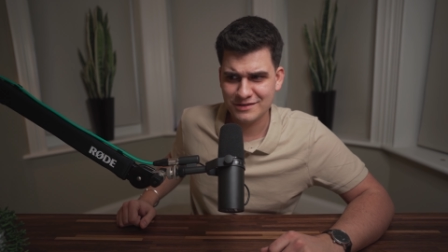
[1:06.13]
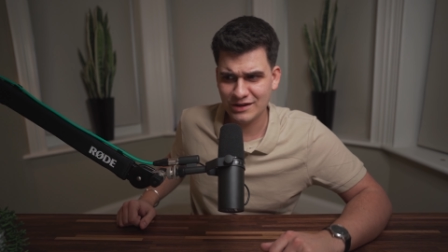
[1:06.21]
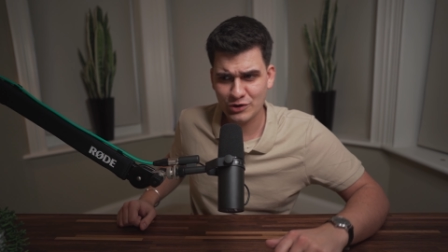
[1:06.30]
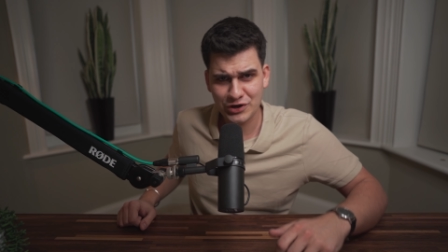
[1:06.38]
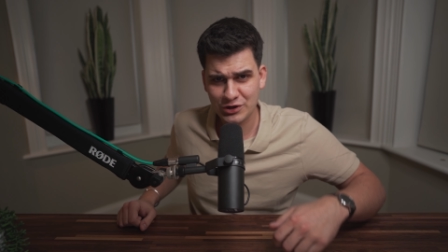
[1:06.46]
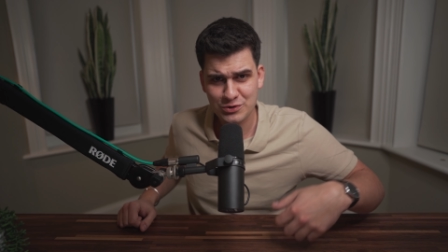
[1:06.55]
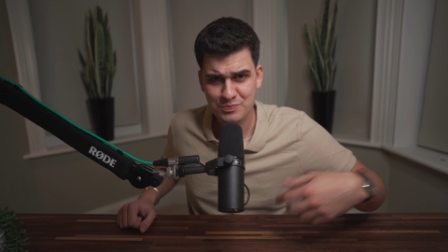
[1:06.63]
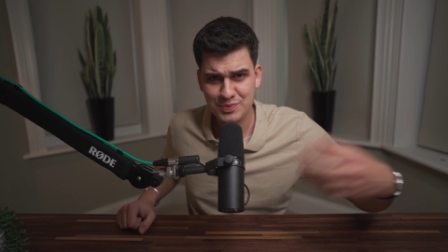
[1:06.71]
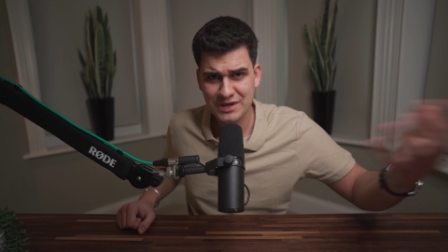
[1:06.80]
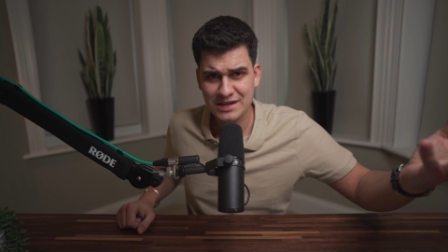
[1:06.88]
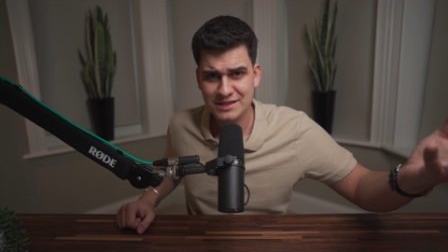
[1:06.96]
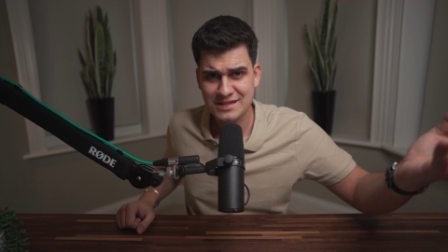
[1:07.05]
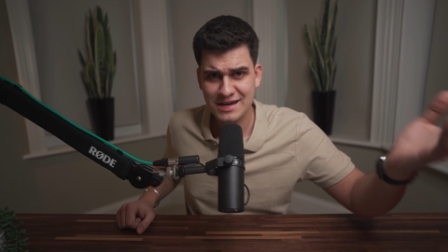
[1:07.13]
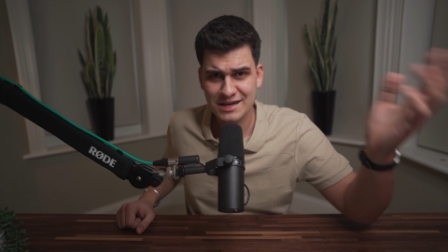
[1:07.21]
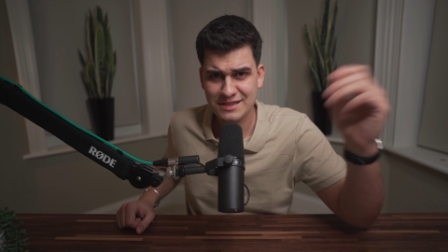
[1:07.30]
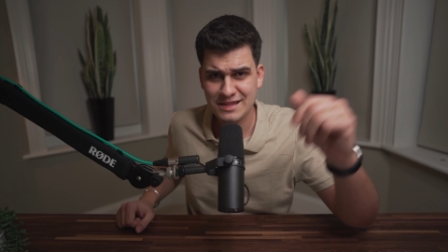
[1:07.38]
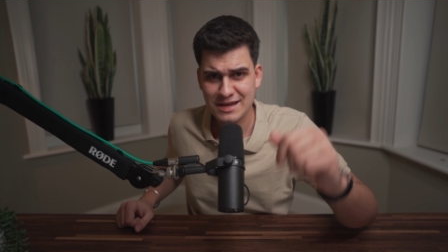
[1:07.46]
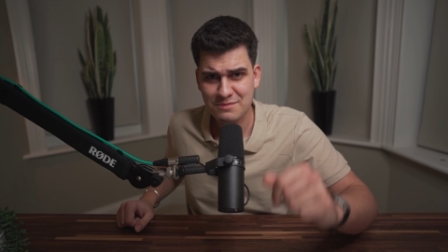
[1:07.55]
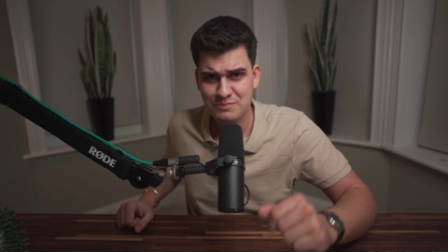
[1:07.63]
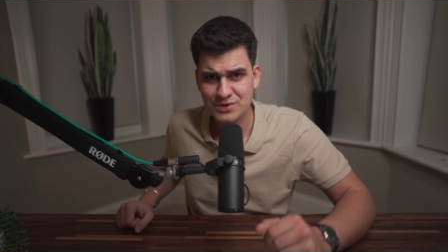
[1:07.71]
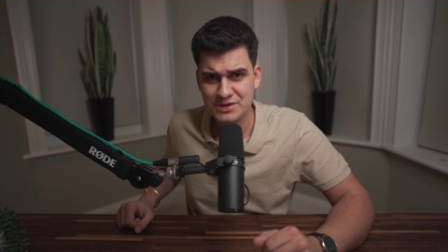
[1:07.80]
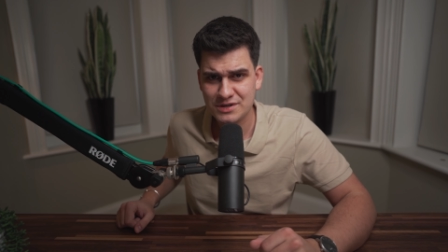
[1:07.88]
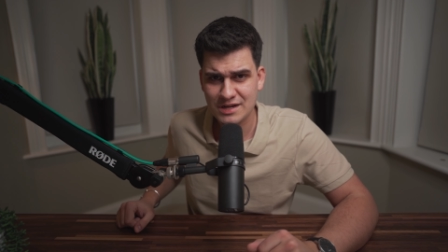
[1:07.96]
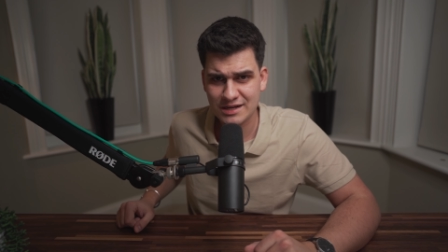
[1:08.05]
or it could be the
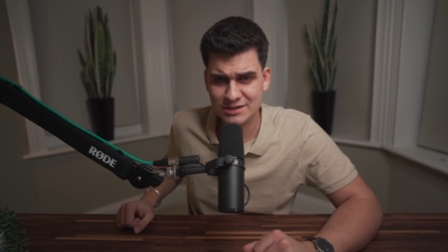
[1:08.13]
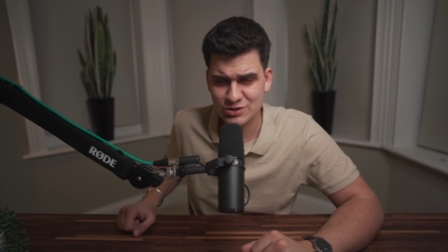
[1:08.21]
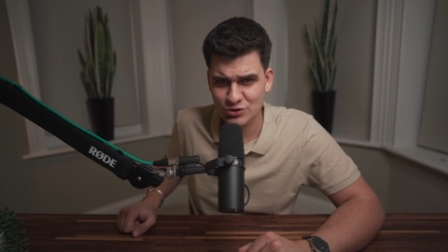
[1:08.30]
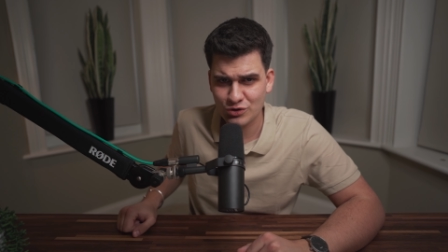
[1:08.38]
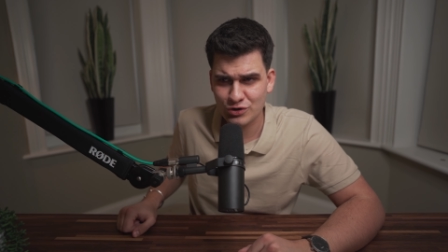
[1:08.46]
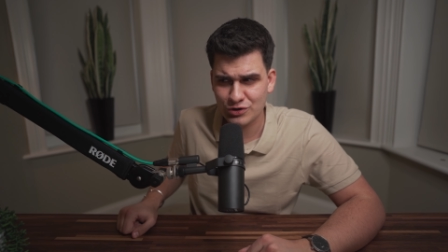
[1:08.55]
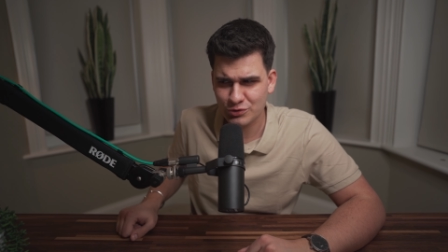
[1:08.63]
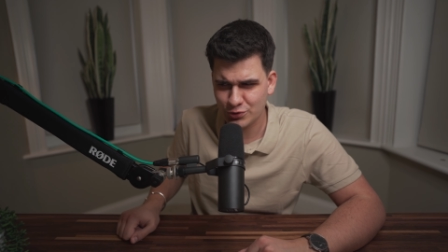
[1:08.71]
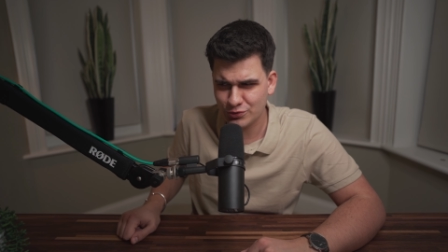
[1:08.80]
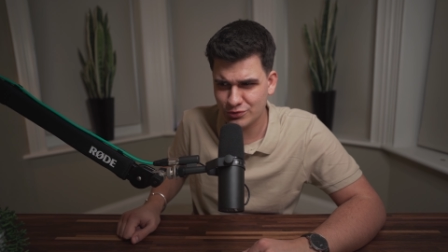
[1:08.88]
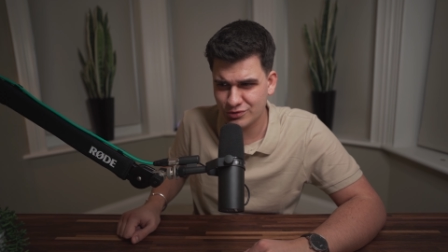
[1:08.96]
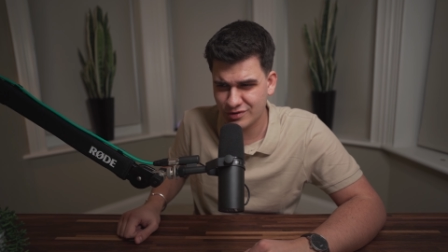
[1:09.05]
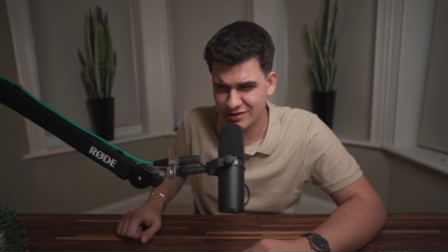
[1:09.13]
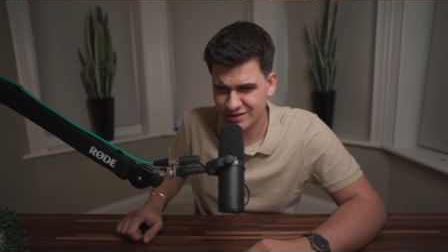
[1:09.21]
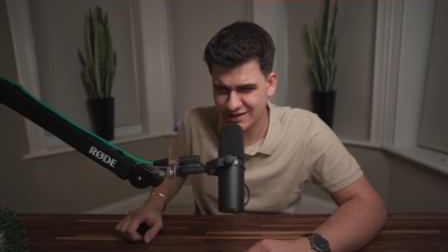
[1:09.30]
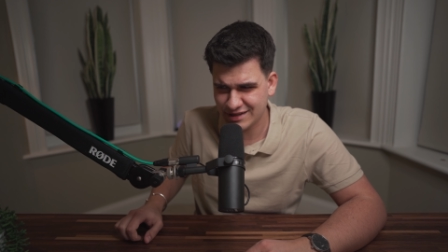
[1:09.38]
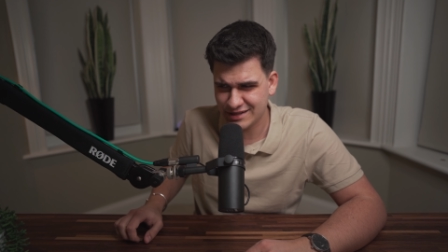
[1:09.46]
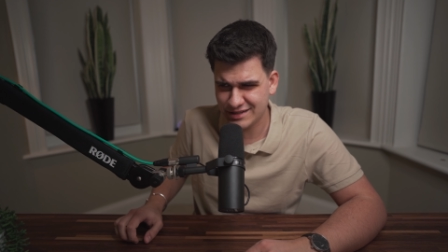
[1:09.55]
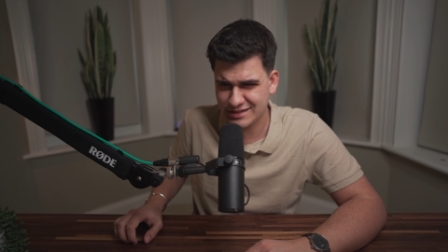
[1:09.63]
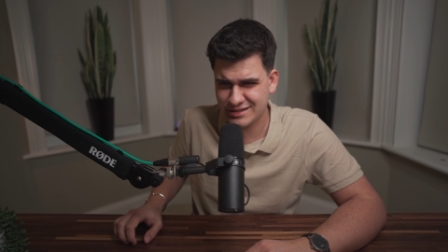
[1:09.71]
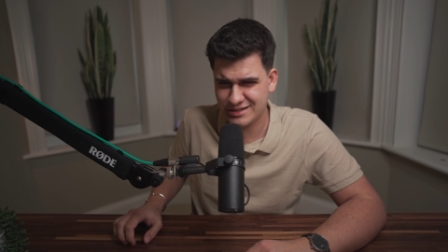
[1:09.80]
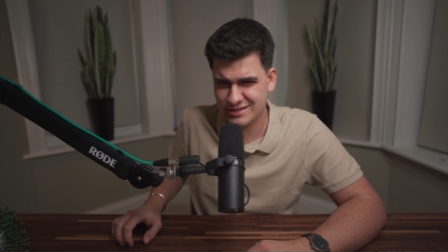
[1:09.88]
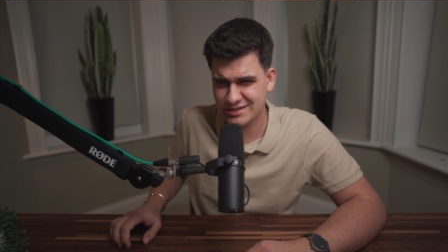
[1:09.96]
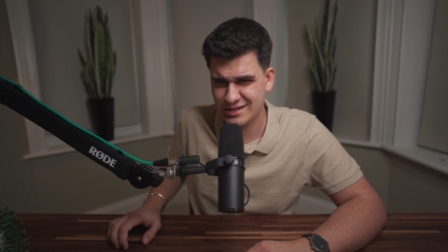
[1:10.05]
neighbor next door who
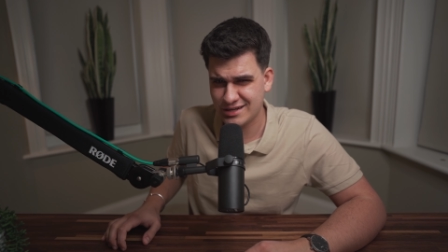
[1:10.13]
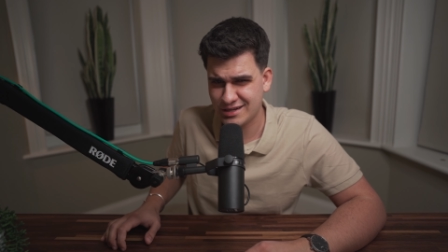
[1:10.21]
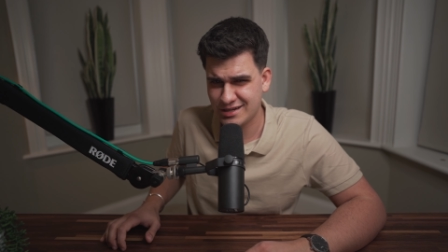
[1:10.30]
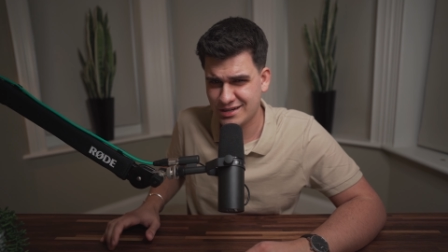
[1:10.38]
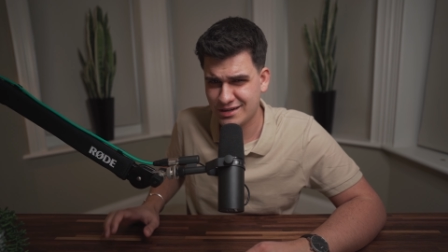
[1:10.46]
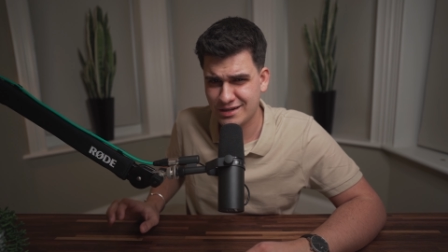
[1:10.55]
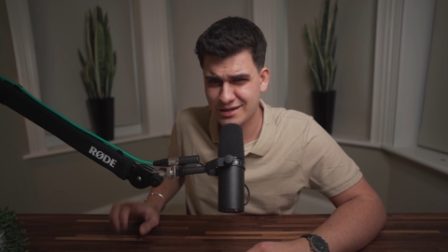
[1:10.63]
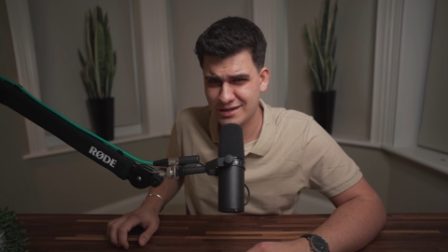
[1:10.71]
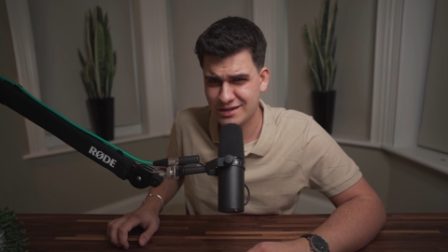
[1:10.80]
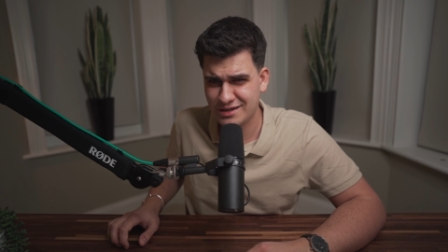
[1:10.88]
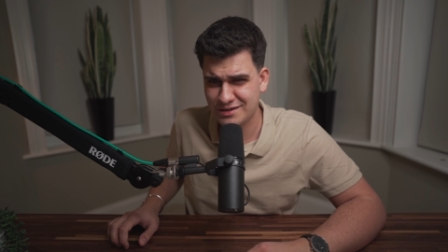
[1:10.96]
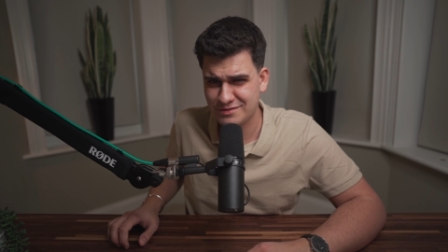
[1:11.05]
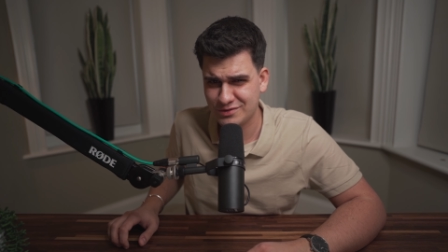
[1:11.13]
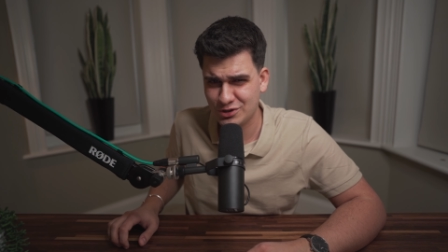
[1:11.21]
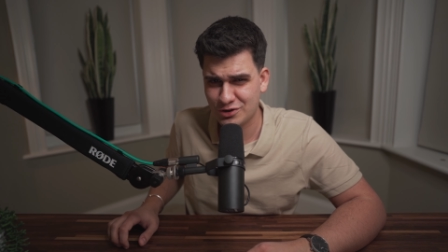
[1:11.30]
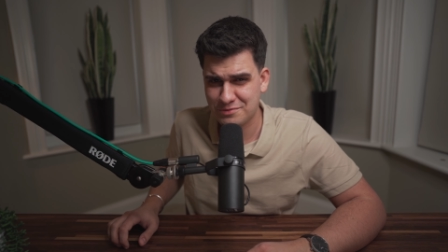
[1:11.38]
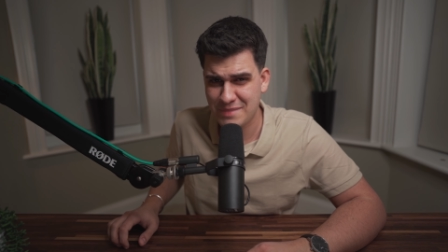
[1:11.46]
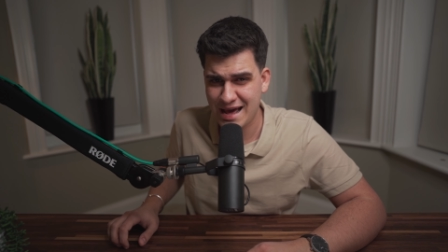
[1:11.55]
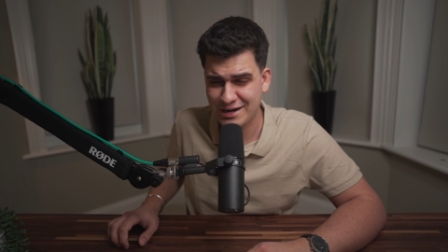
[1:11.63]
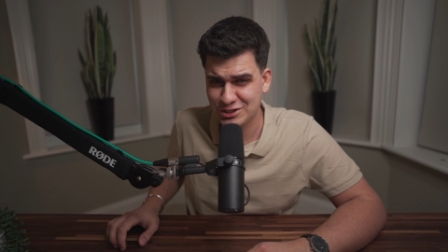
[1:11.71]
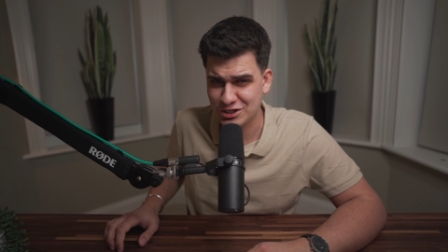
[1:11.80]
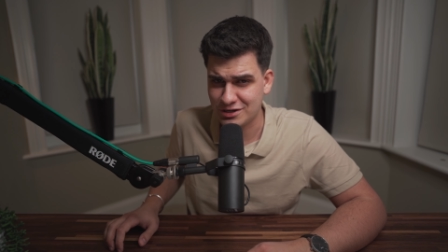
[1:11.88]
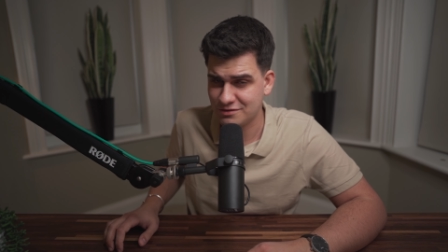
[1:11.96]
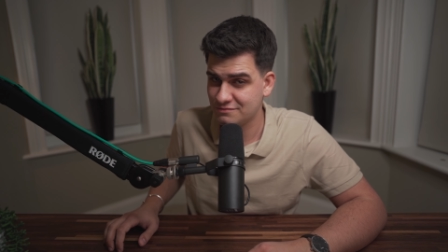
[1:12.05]
is your
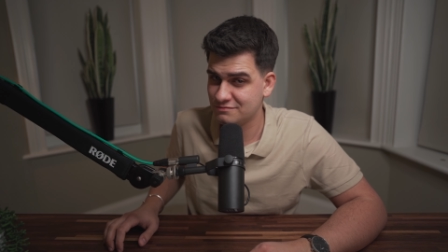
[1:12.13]
manager.